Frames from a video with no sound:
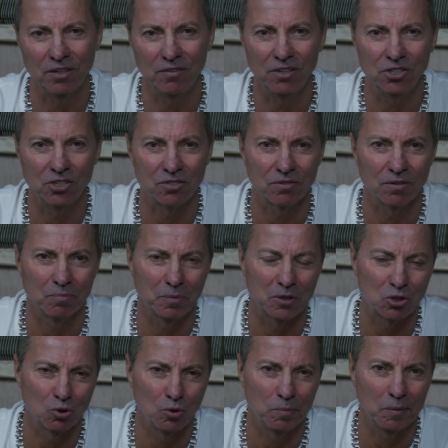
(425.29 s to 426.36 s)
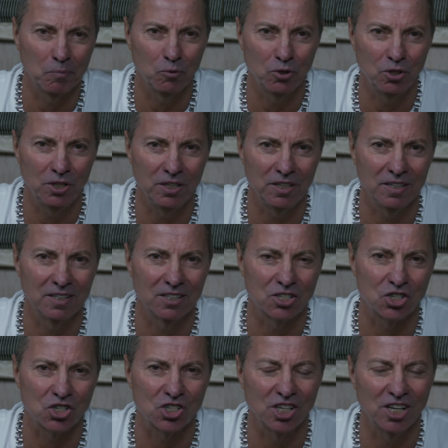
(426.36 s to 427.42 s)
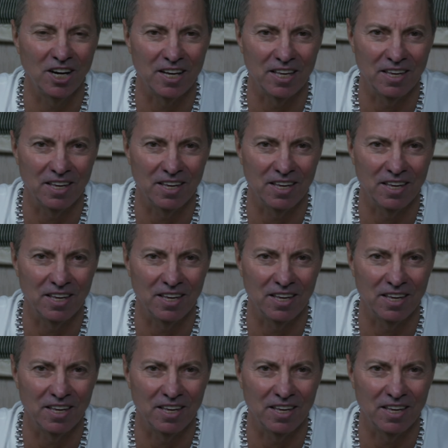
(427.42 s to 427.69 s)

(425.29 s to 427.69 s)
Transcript: As a result of this, mankind